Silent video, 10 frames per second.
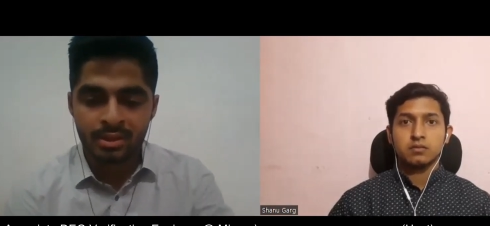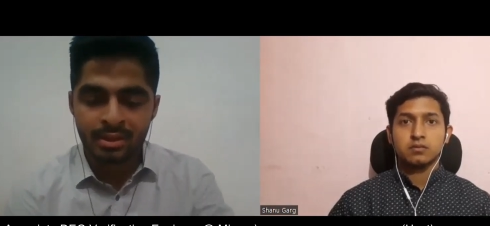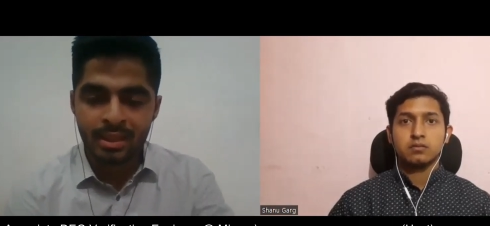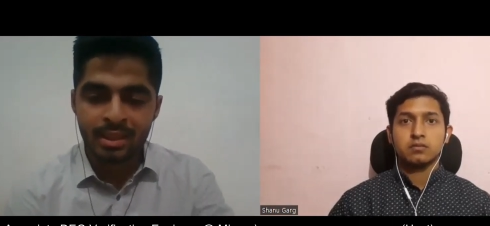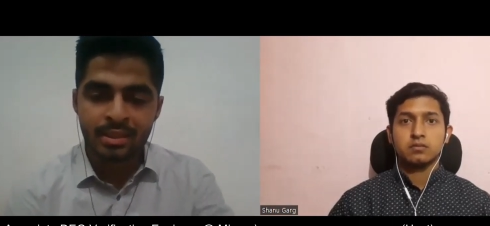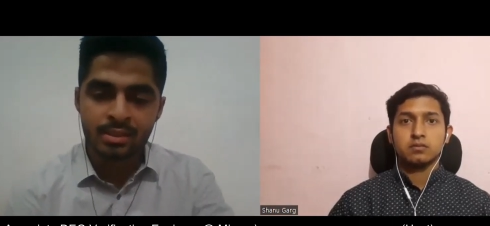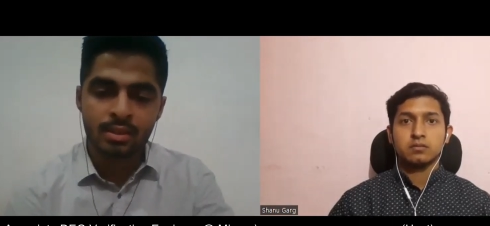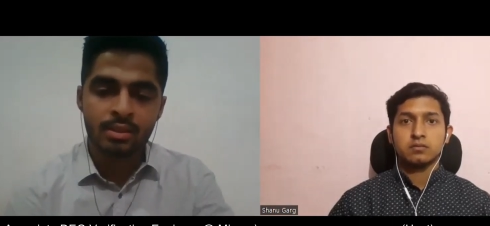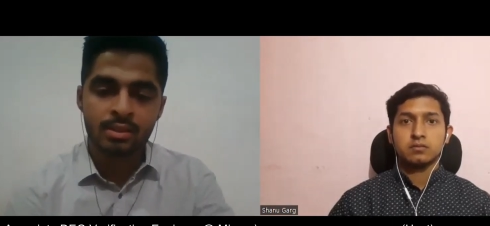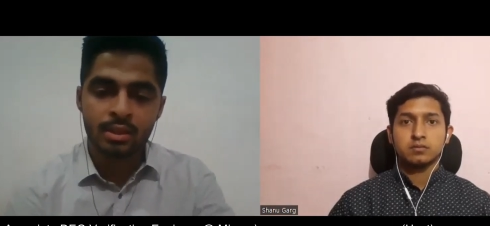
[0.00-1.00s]
Speaker 1: there is
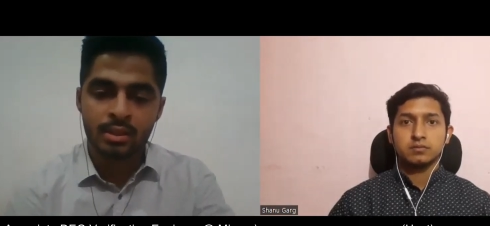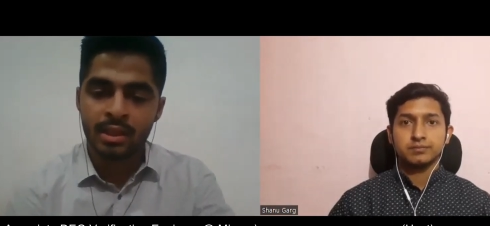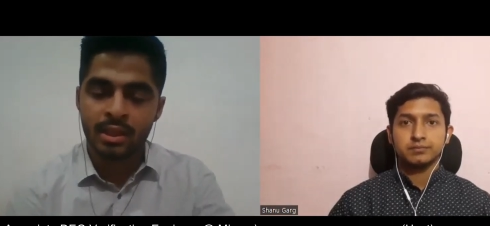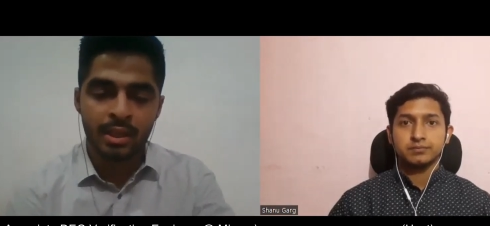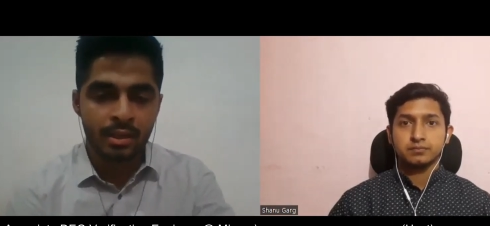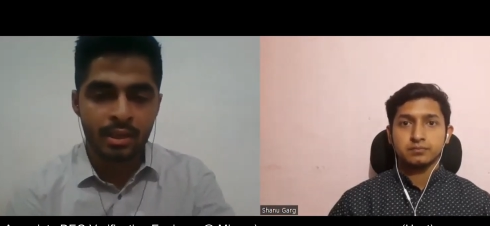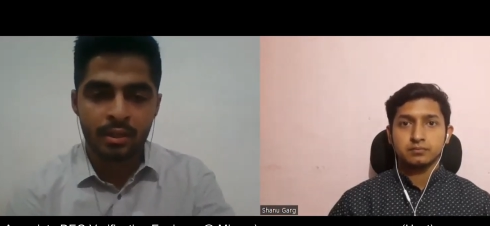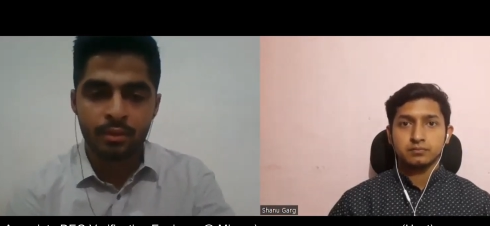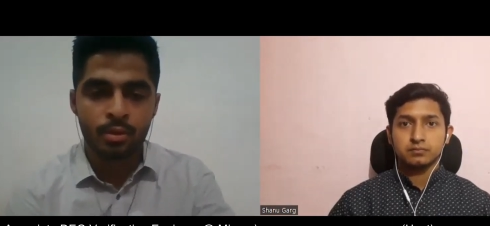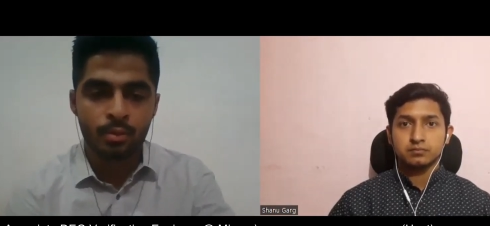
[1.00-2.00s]
a like Intel,
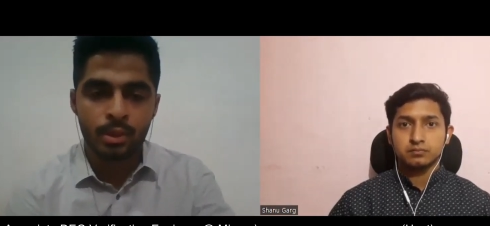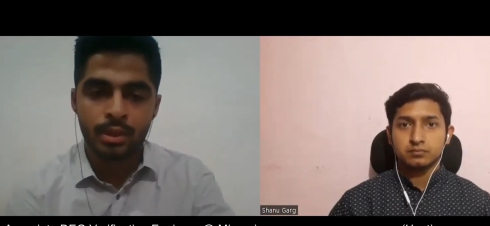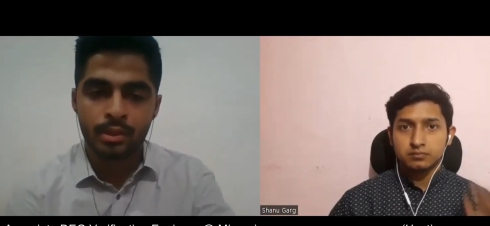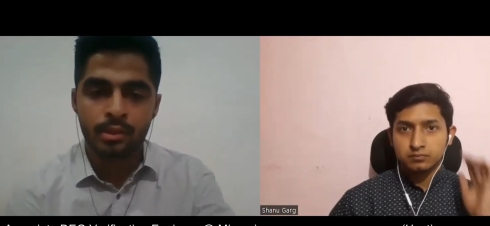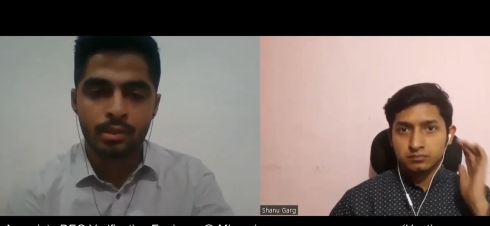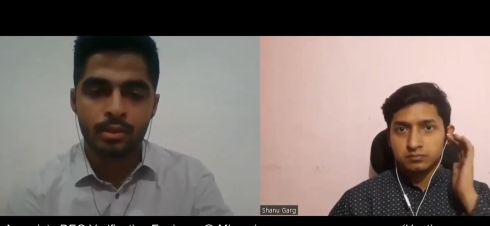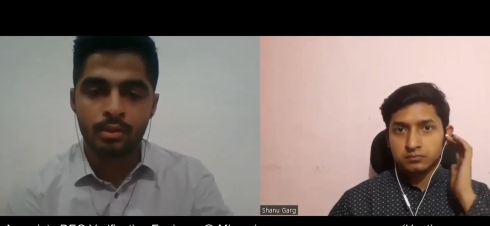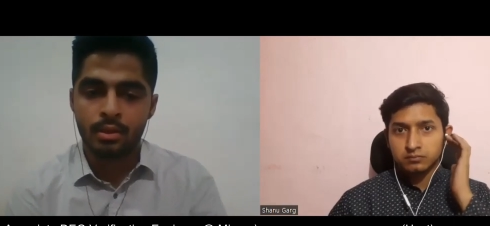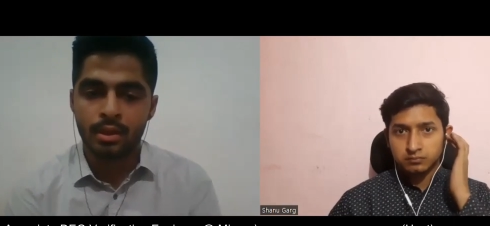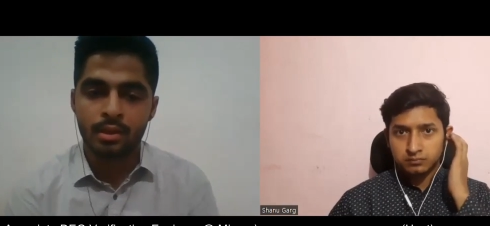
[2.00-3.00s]
if we go with Intel,
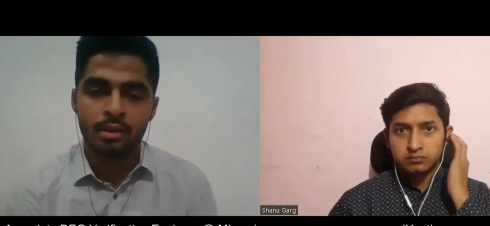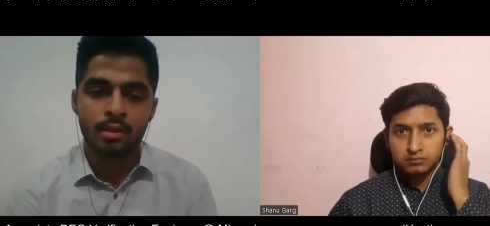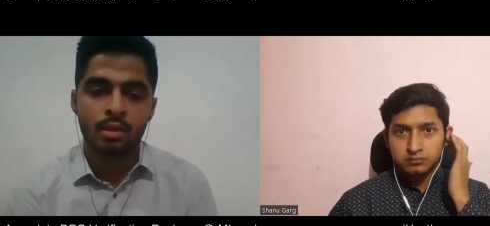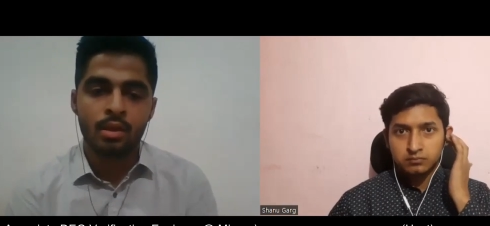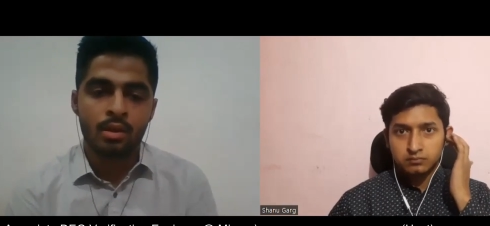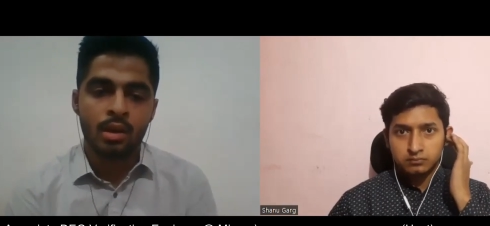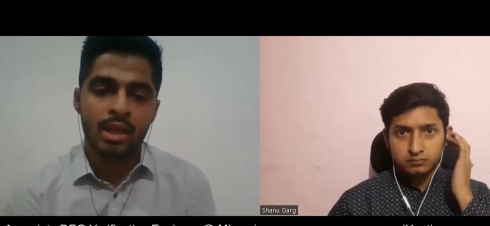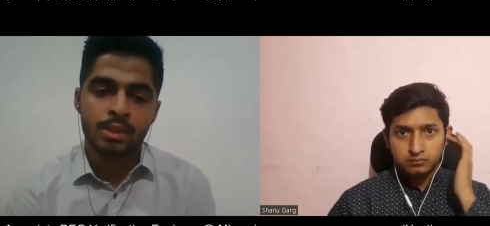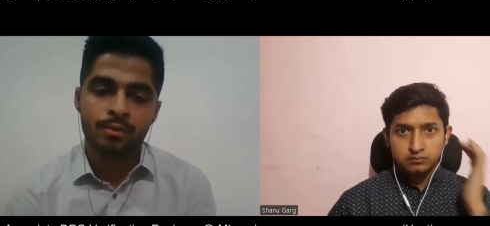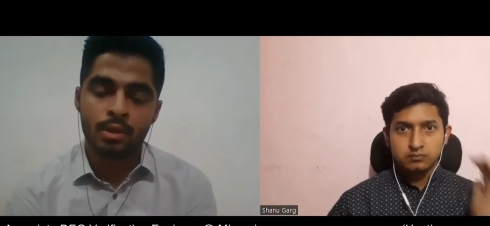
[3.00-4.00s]
then Intel
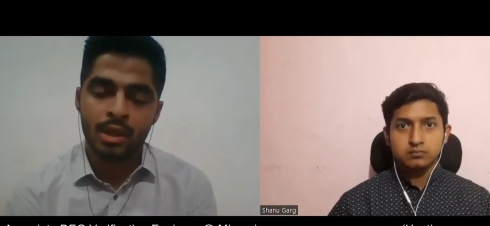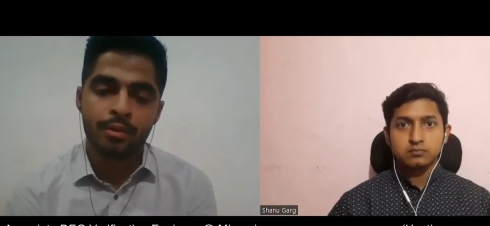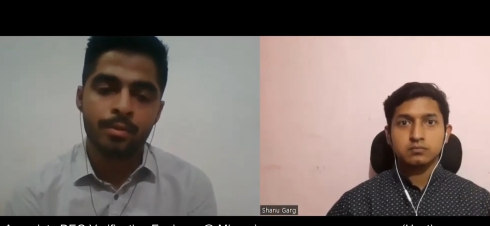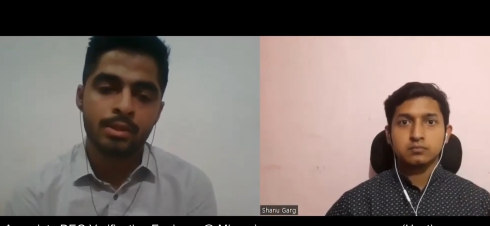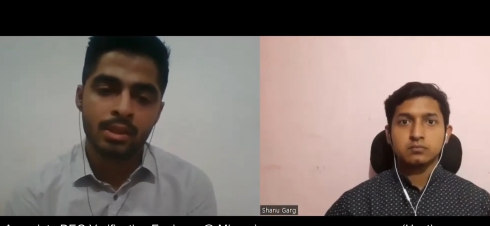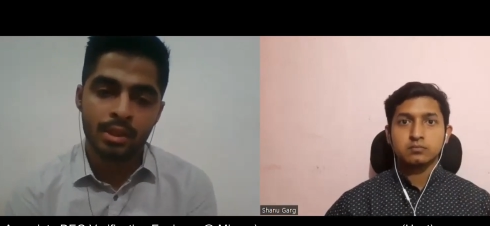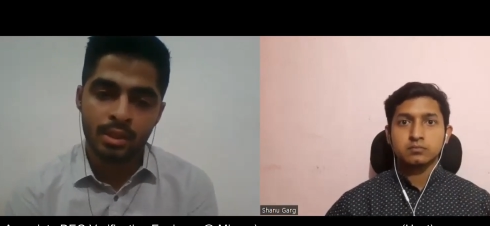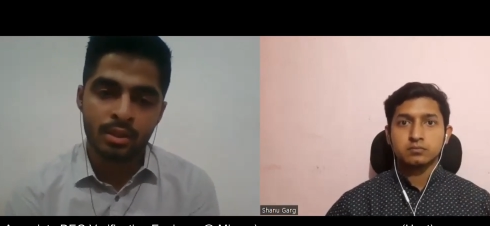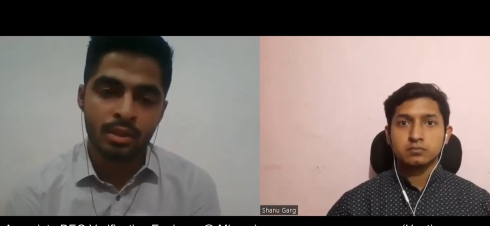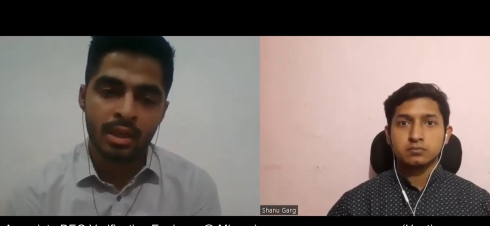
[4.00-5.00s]
hires for 11 months
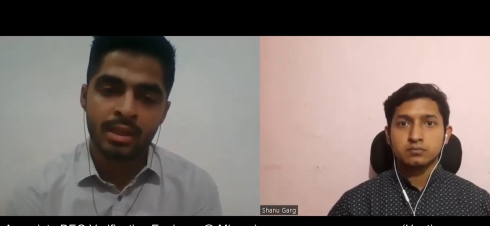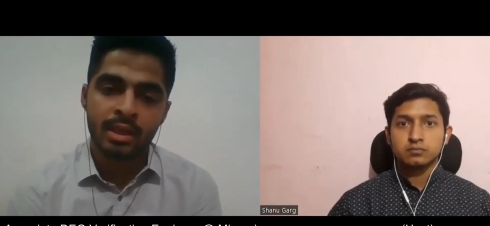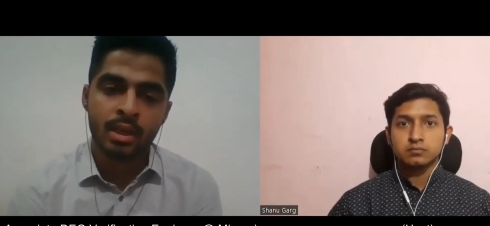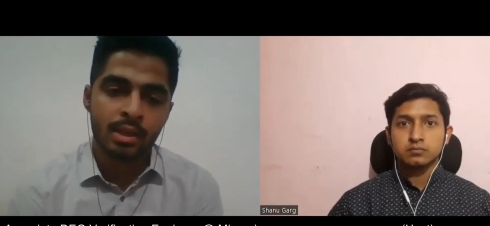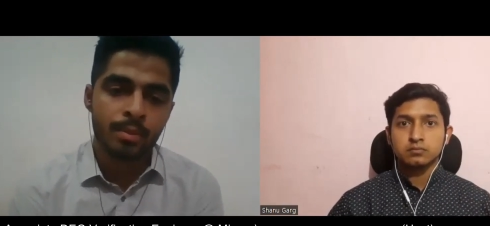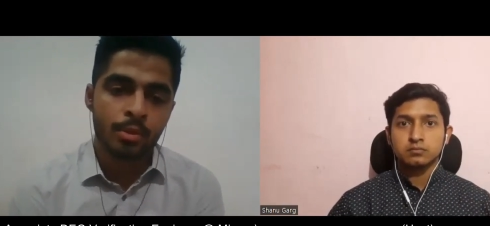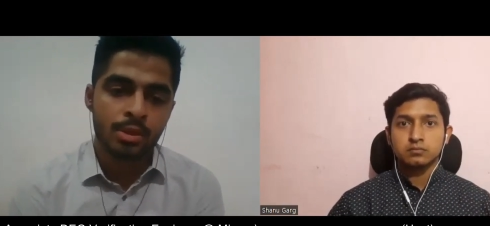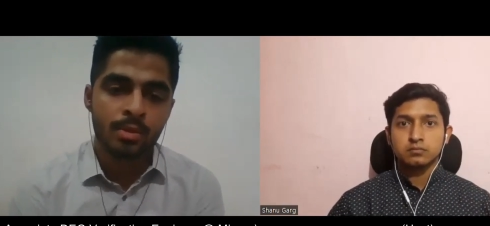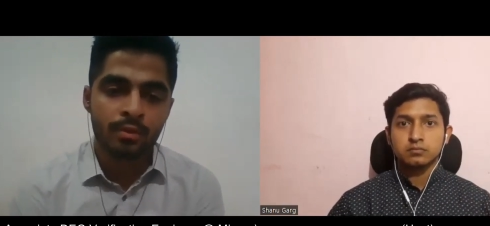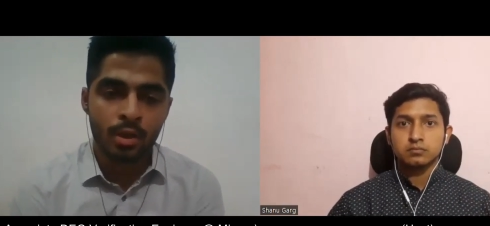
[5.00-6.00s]
intern, and that can't be
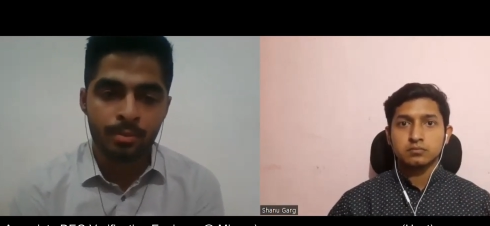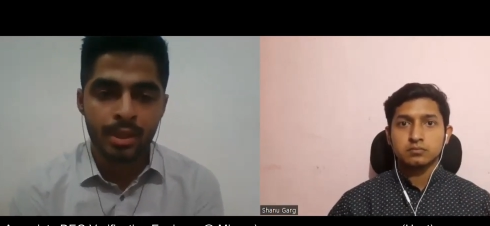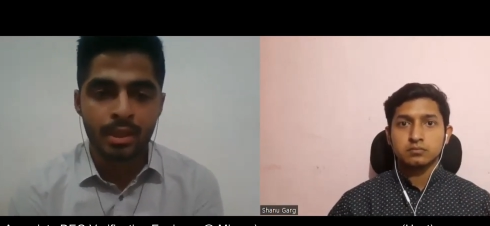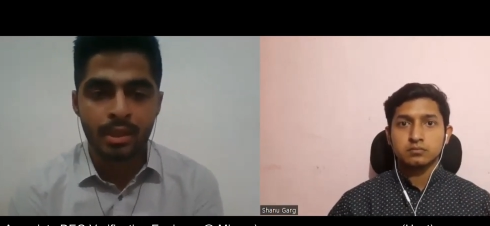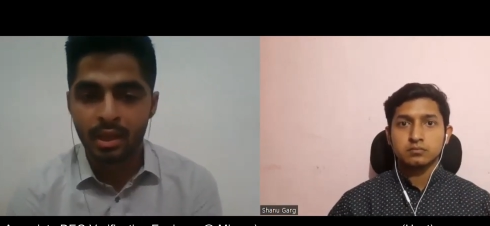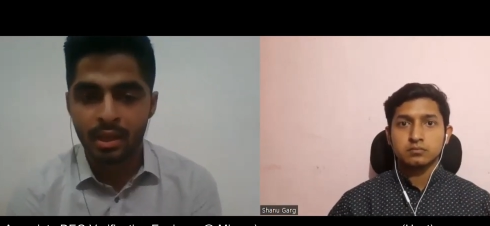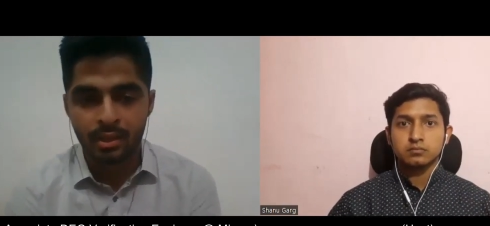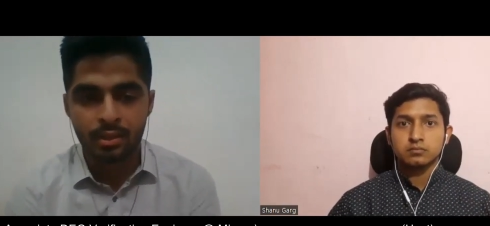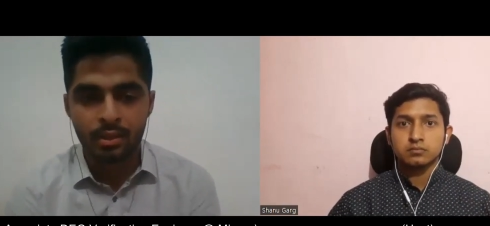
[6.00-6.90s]
possible for a B Tech guy.